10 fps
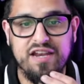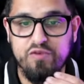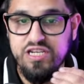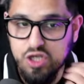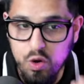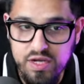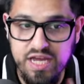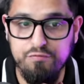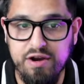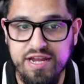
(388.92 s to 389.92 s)
And if we don't
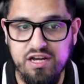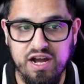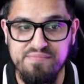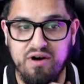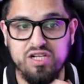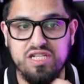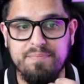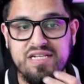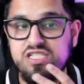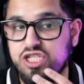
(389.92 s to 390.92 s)
get a rate cut in March, that
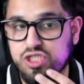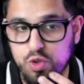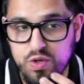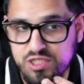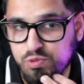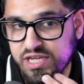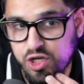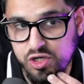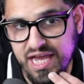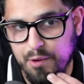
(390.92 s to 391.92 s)
means the soonest we
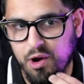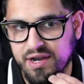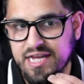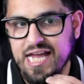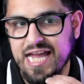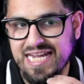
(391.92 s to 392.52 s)
could get one